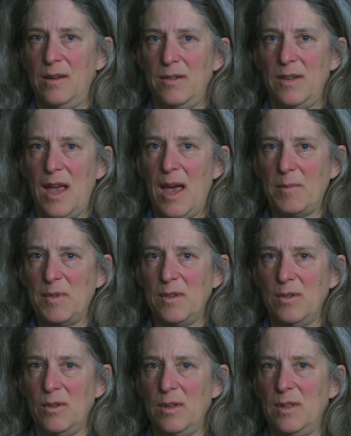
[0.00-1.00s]
There's
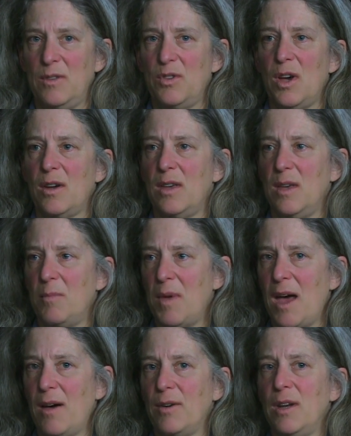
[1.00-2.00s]
absolutely they're talking
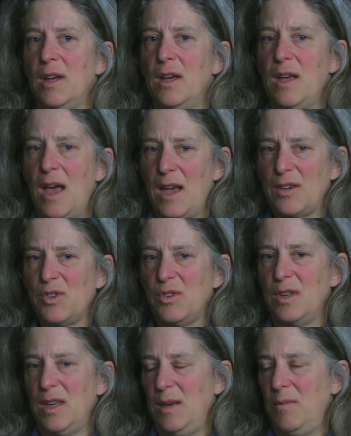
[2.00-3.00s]
about
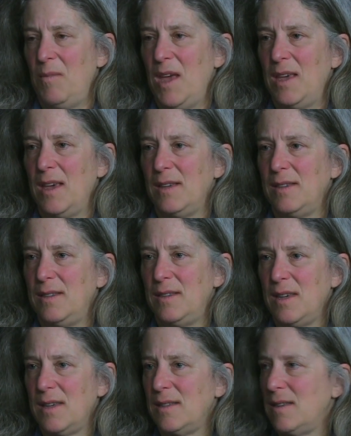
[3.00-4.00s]
actually making
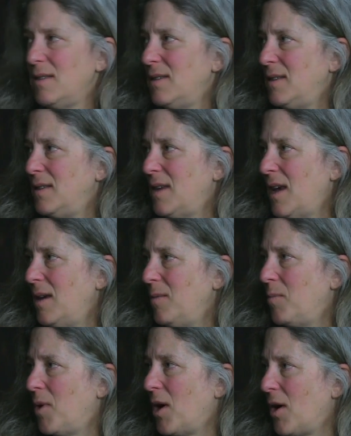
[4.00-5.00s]
six
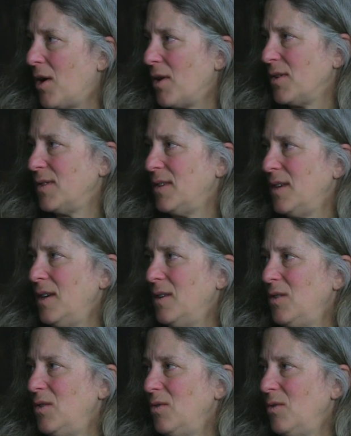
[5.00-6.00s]
state parks
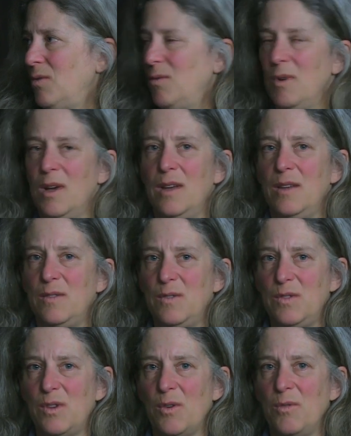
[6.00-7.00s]
into
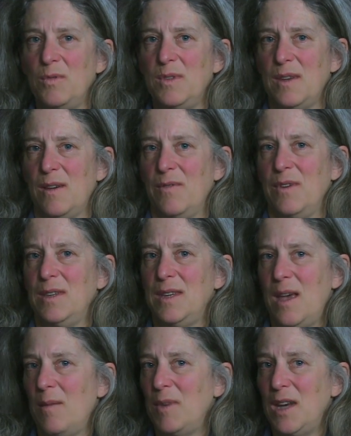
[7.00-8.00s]
zones of
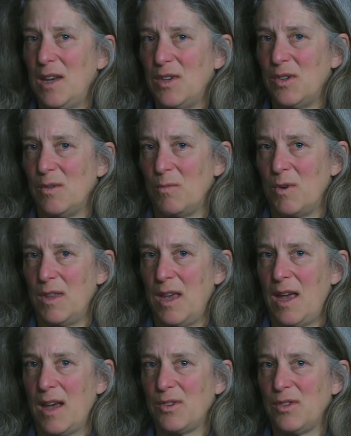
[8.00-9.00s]
contamination where
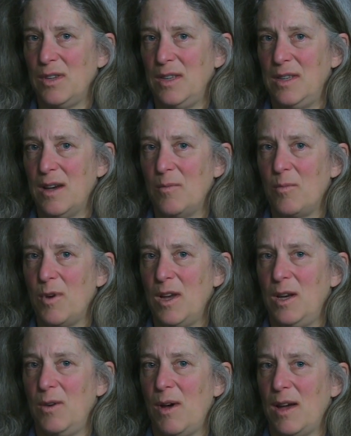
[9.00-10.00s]
they actually dump
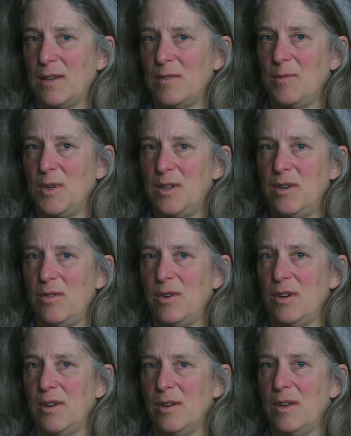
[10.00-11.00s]
radioactive
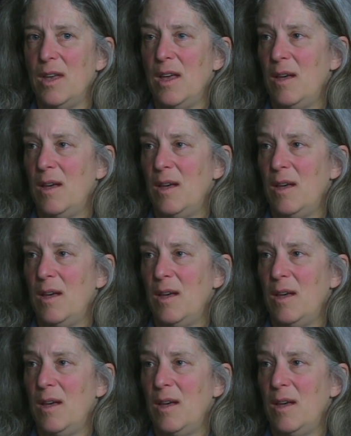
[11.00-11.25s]
material.